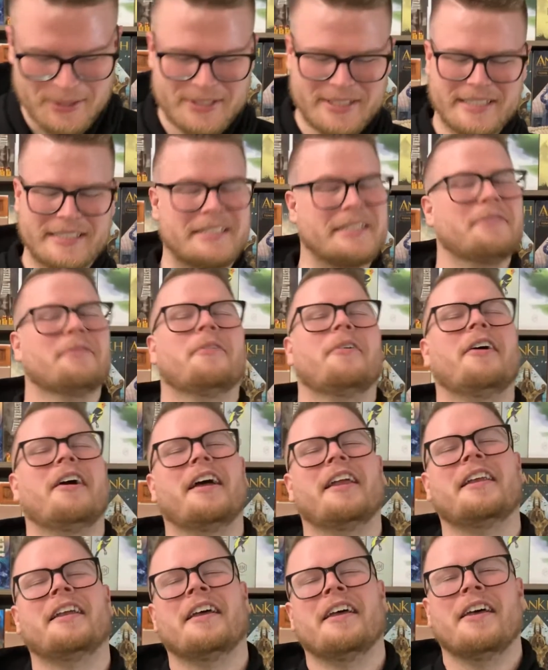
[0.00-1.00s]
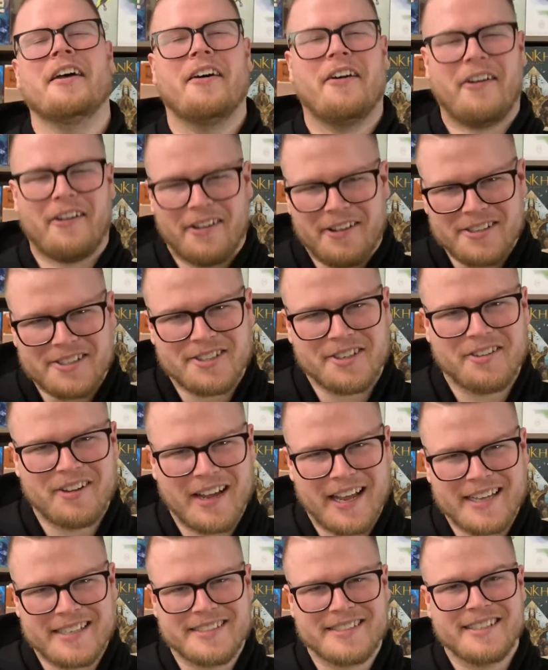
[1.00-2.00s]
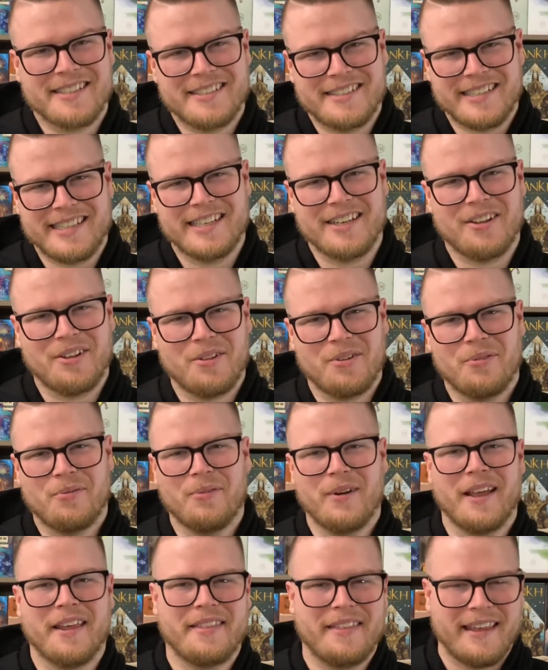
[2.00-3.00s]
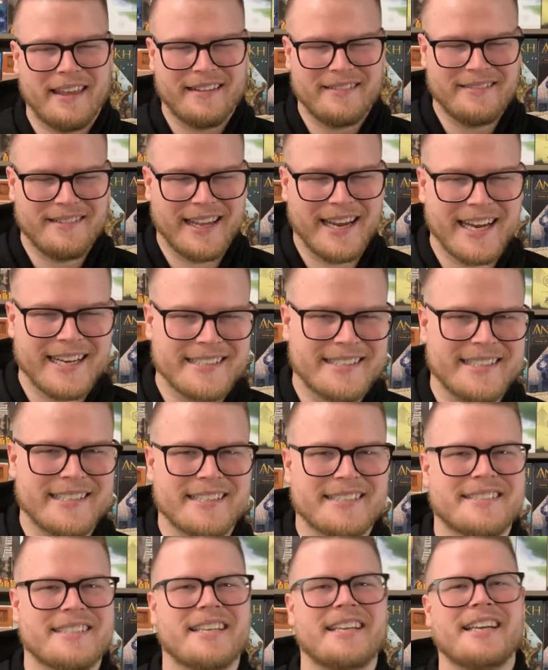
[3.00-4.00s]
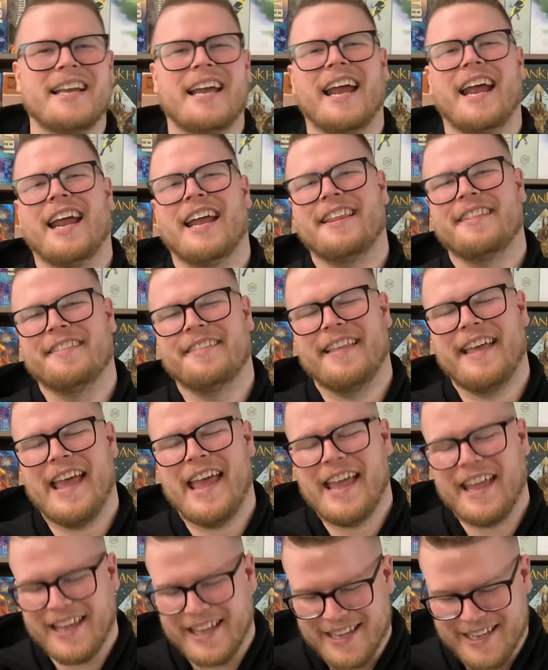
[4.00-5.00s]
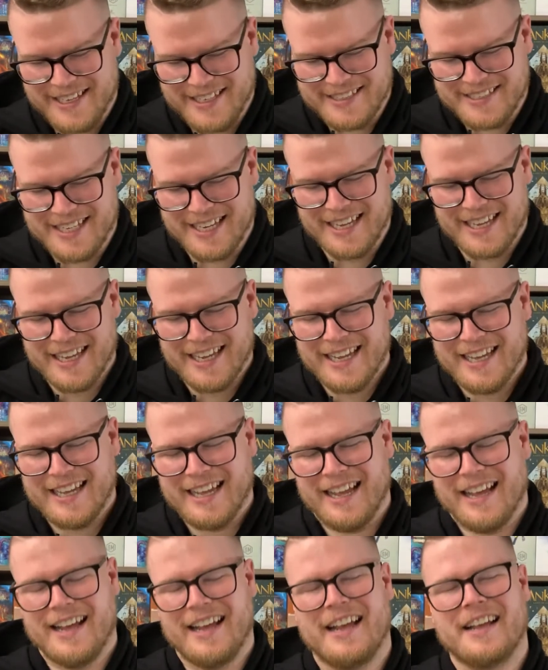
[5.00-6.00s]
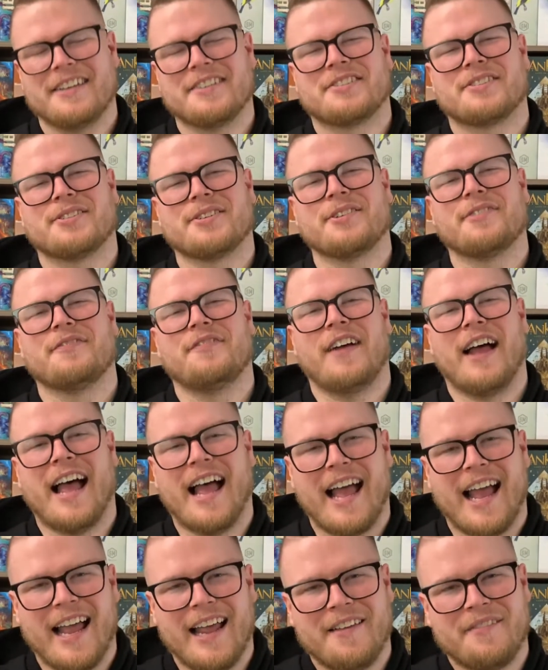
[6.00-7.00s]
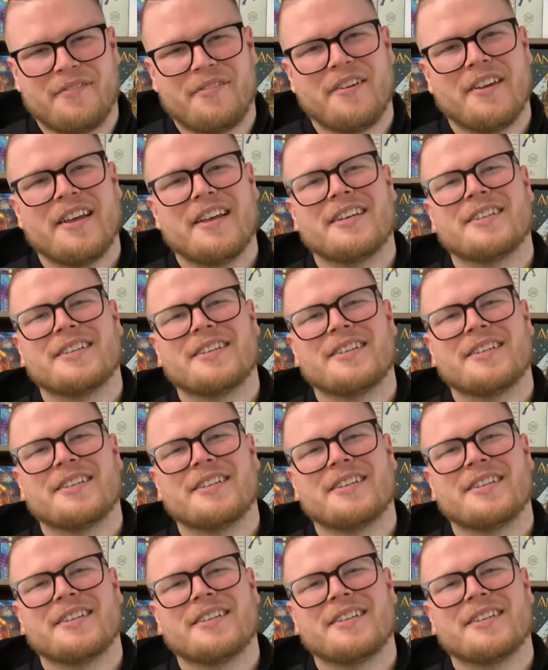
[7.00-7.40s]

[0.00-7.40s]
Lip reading: 61 also has to deal with Atlantis, and that is Survive.